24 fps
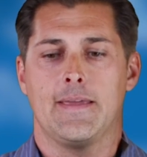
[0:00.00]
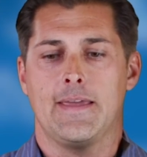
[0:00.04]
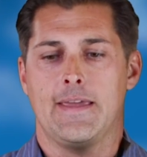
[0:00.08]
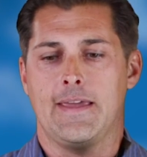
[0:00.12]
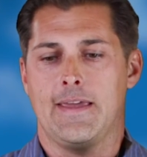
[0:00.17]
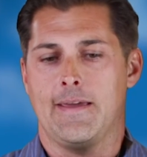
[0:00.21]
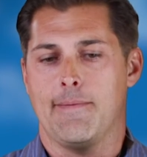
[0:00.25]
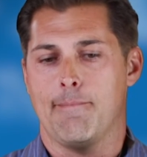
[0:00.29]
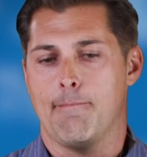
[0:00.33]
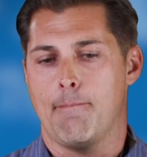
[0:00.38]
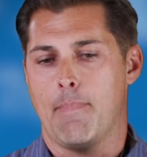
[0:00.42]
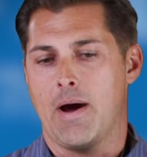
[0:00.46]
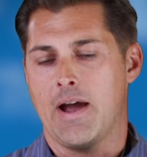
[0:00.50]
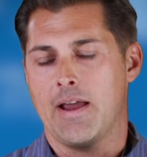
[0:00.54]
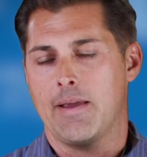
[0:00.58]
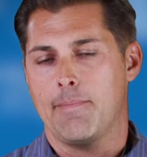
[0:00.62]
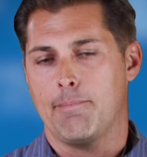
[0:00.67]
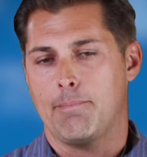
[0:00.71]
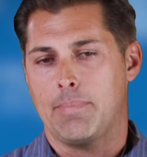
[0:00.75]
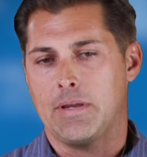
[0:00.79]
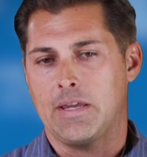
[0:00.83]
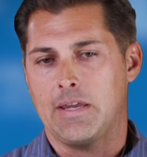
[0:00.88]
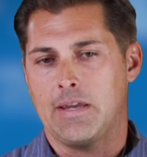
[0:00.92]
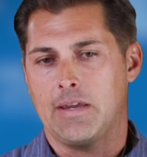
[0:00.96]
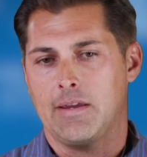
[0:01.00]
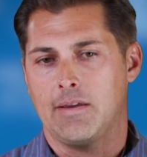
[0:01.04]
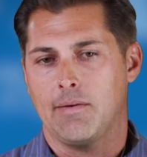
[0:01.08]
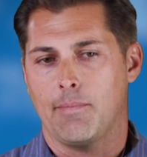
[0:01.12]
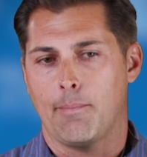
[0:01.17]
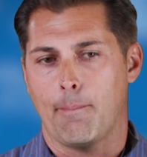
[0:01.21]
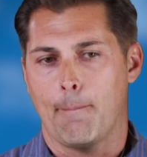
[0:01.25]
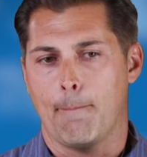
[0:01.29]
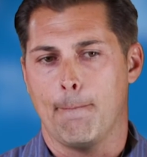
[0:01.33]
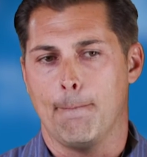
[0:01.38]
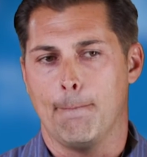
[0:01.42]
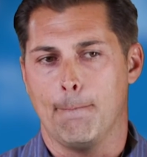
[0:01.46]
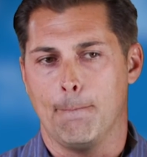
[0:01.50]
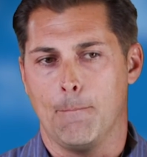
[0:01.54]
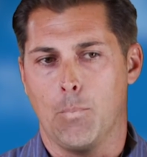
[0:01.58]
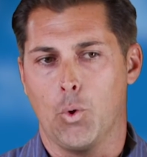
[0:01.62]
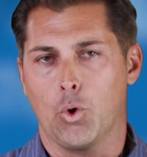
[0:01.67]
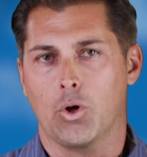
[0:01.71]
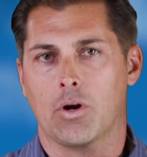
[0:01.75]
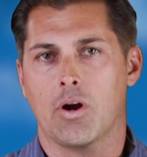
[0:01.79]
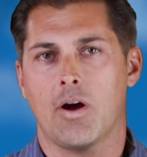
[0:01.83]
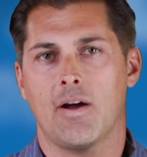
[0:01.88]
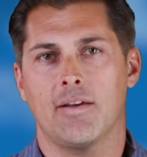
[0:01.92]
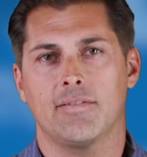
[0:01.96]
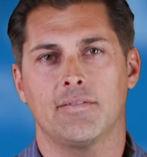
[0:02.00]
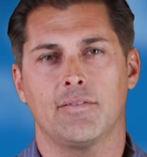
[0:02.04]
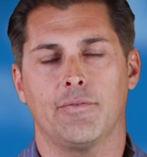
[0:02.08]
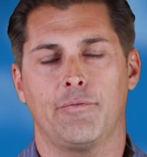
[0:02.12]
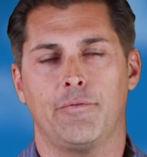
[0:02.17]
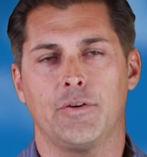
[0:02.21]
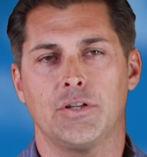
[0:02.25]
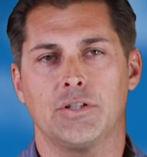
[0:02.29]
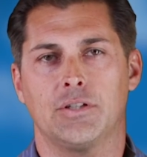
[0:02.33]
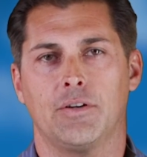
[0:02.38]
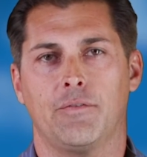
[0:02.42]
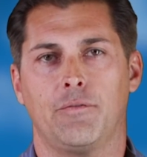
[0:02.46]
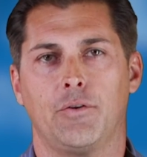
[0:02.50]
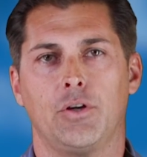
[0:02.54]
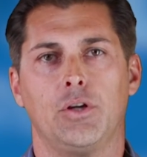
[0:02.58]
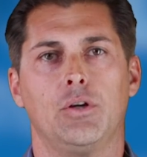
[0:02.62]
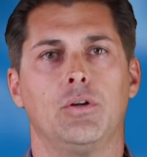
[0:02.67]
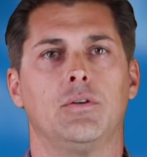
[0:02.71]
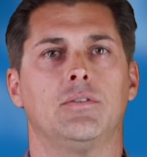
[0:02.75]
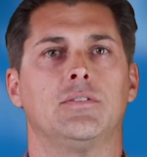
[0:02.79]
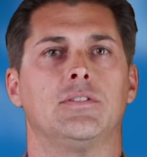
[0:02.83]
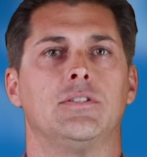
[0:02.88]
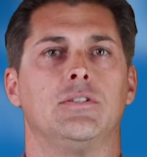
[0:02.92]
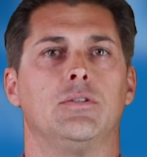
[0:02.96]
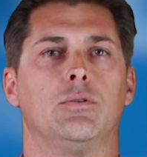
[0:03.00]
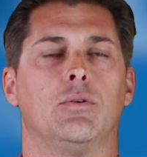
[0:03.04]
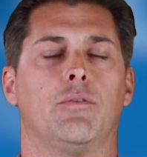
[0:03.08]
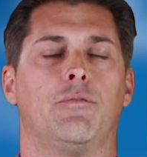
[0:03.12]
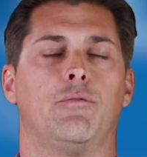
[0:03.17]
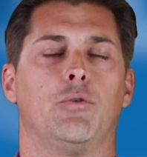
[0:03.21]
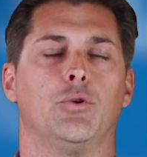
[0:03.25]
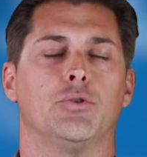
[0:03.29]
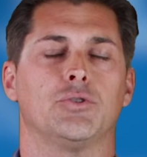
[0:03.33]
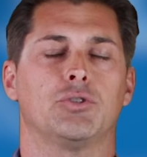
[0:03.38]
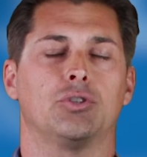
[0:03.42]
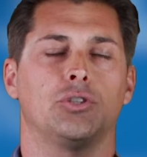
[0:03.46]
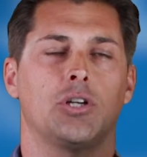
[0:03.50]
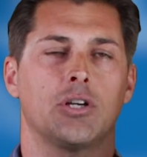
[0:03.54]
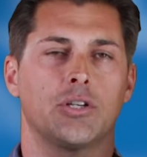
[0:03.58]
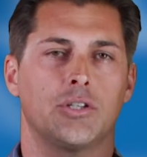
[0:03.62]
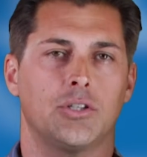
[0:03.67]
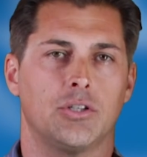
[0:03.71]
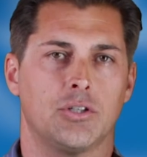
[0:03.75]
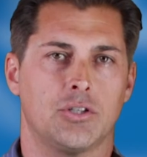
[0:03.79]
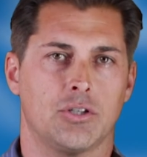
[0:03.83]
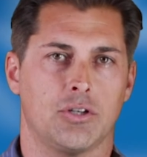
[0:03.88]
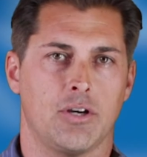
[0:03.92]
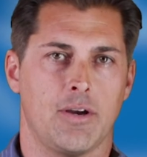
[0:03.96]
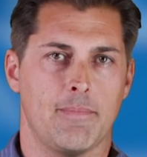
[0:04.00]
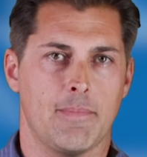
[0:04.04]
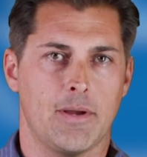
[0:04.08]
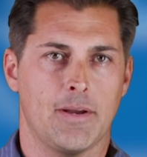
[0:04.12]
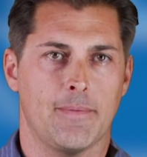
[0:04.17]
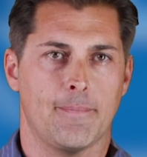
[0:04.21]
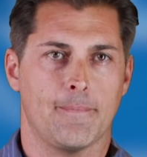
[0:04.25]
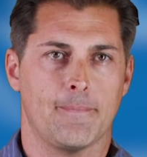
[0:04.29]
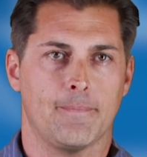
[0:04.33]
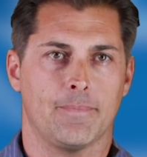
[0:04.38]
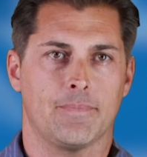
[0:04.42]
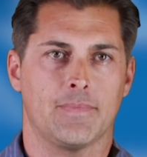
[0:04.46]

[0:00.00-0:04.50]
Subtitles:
it might be more cost efficient for you to do a full structure treatment.